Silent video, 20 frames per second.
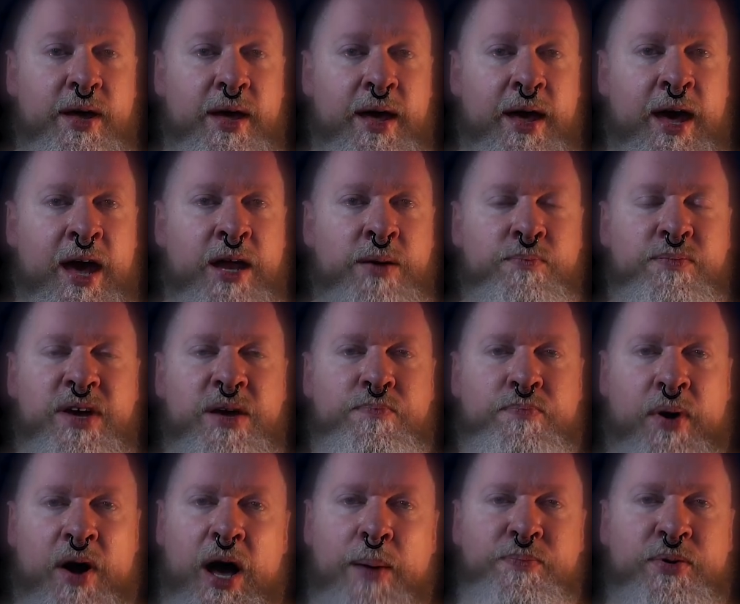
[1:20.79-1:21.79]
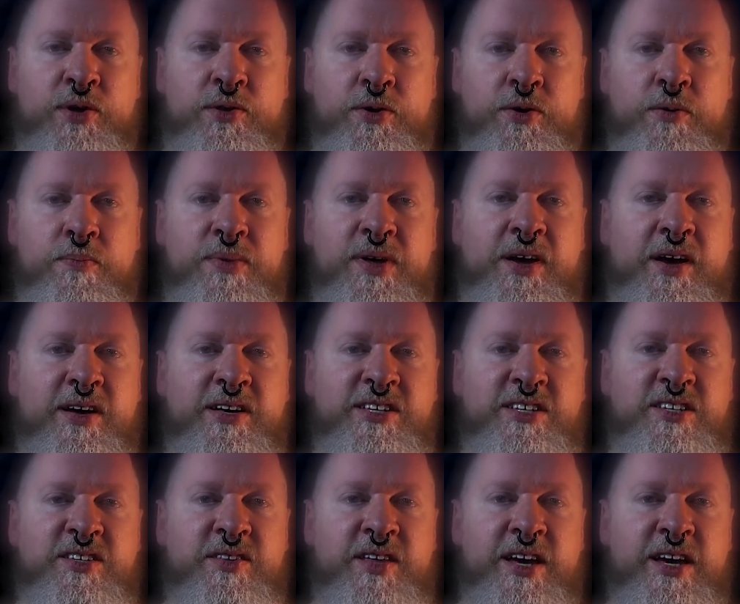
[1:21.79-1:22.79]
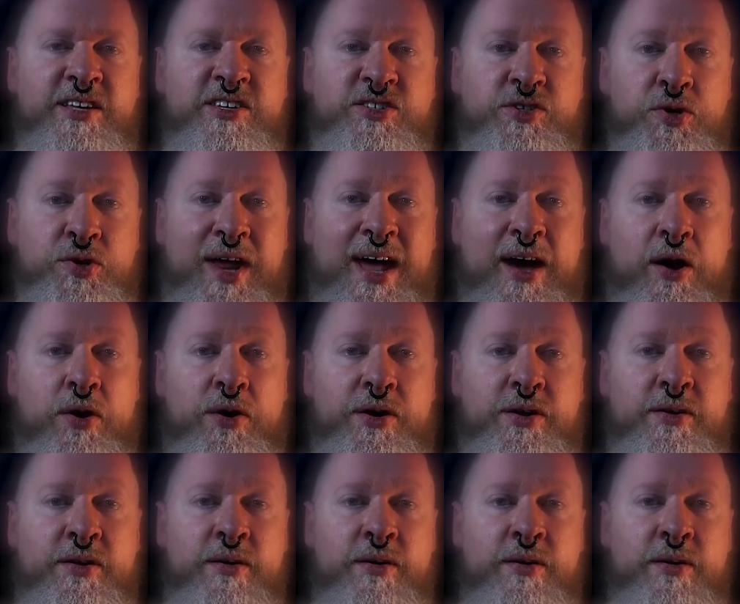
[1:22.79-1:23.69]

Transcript: and be popular because they stood out,